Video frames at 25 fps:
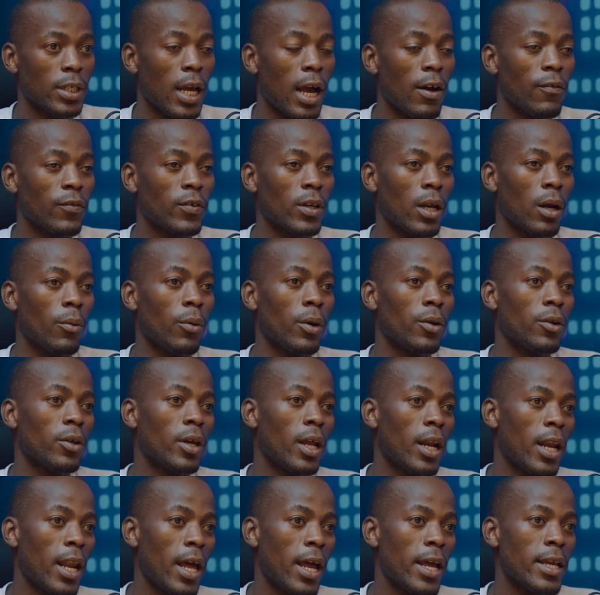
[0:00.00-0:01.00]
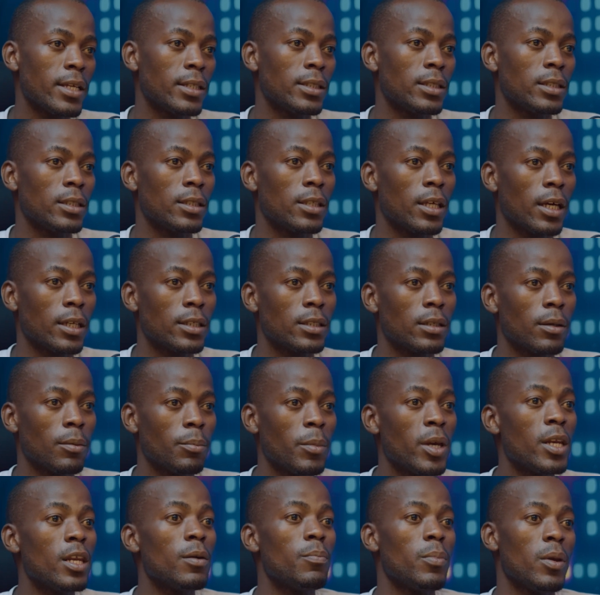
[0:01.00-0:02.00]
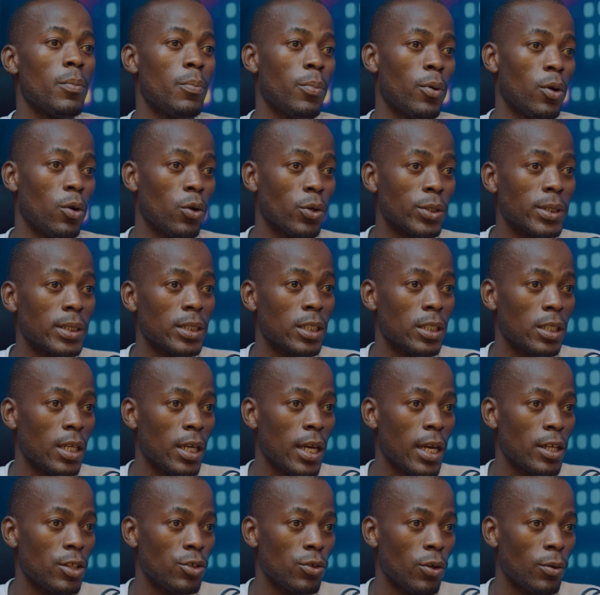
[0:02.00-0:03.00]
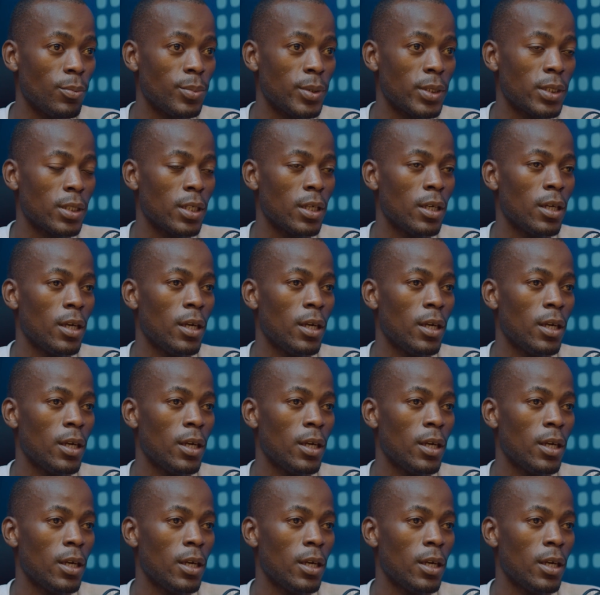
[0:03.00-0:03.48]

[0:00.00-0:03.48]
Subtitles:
after we realized that many people lost their jobs